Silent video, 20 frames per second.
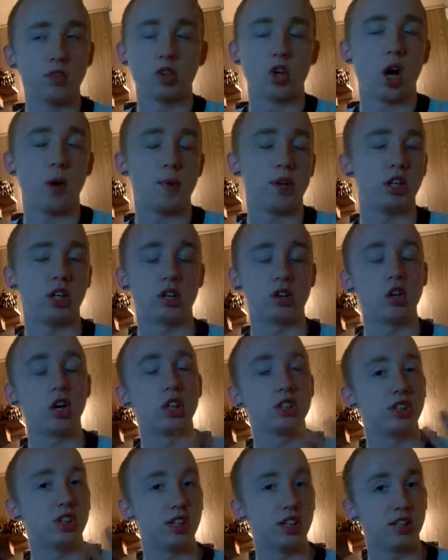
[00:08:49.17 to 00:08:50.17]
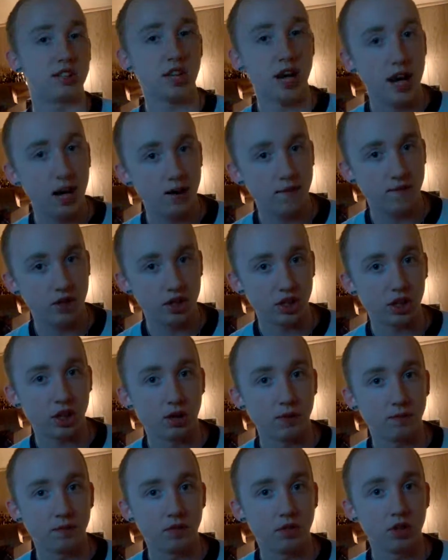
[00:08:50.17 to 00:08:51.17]
Comment your thoughts on the entire
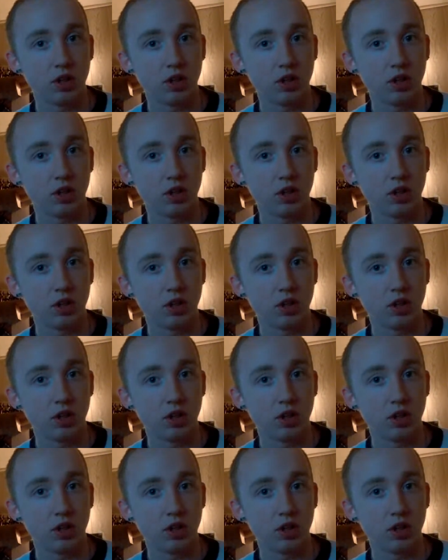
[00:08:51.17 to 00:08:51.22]
video.